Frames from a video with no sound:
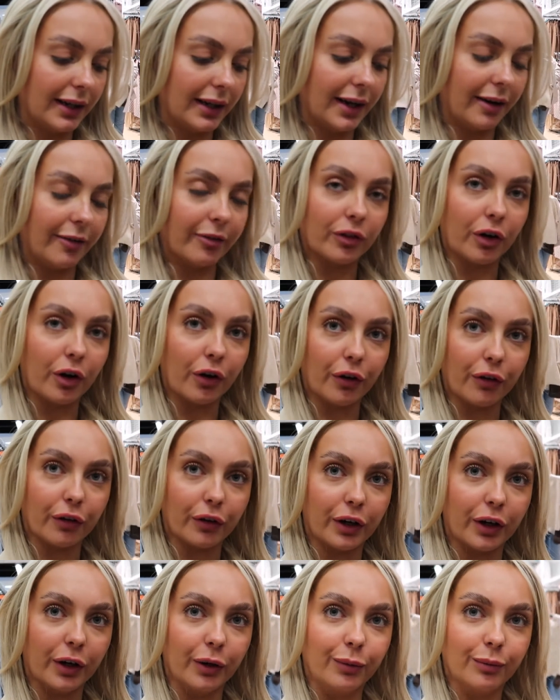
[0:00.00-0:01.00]
I've got another
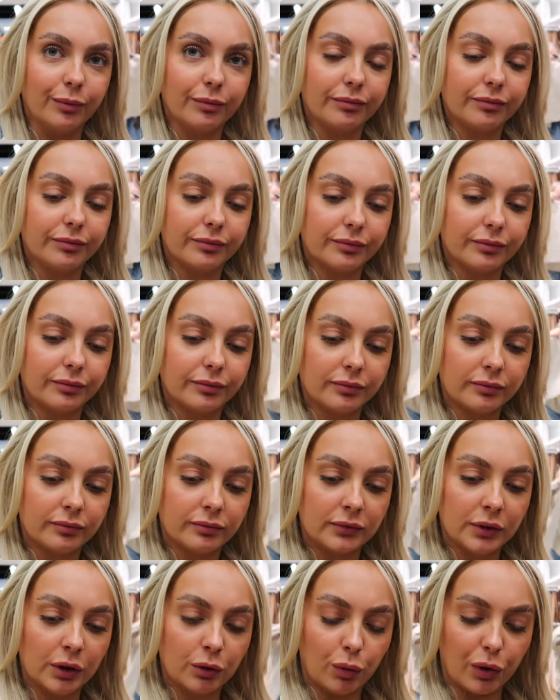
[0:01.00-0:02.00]
coat.
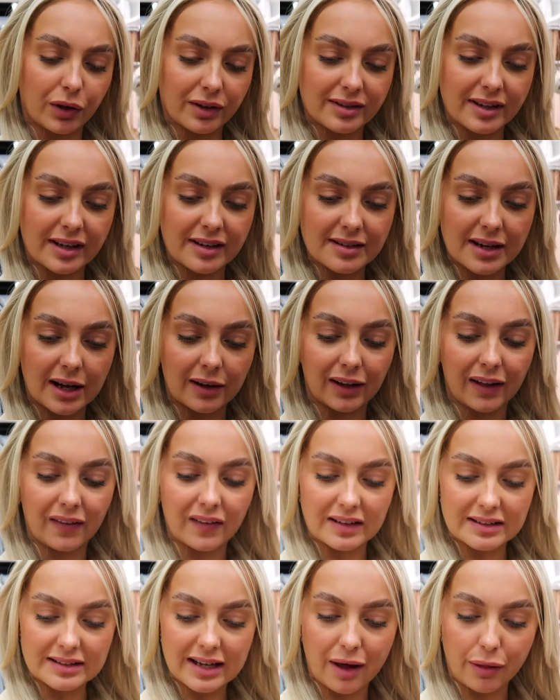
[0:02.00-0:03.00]
What's this now, like the
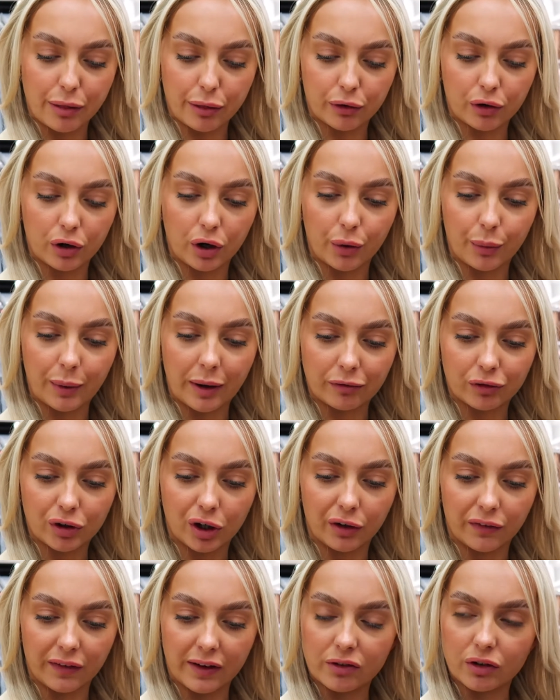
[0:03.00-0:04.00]
10th coat I've
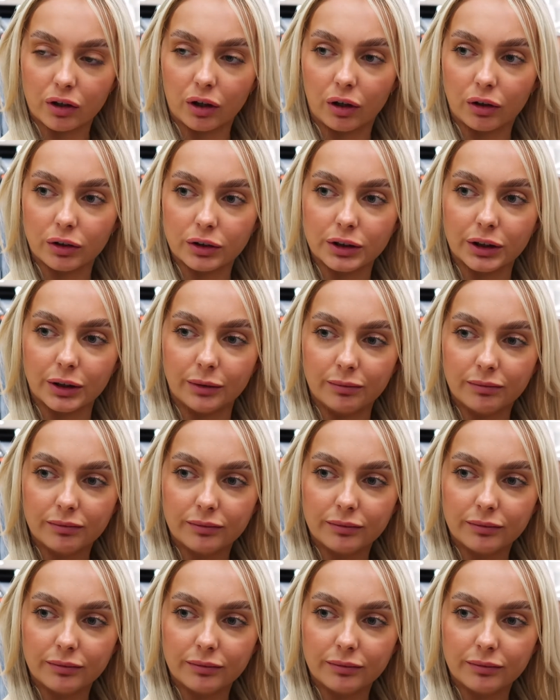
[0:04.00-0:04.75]
got this autumn?